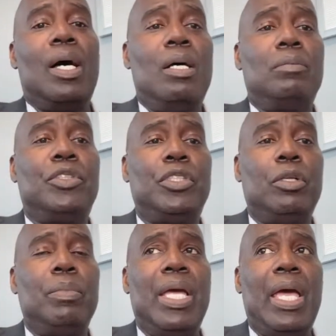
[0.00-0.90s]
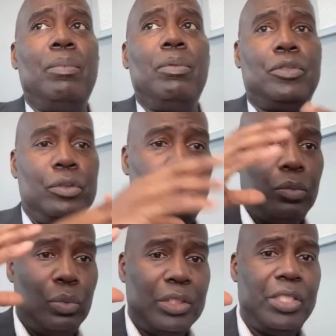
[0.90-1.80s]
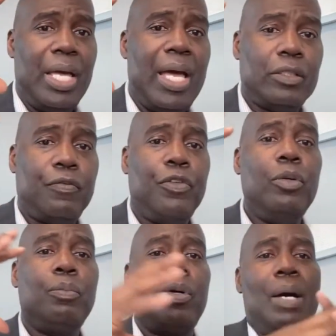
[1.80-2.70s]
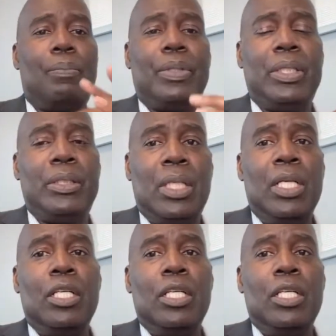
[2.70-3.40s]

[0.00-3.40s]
she'll be able to, once she has a few properties,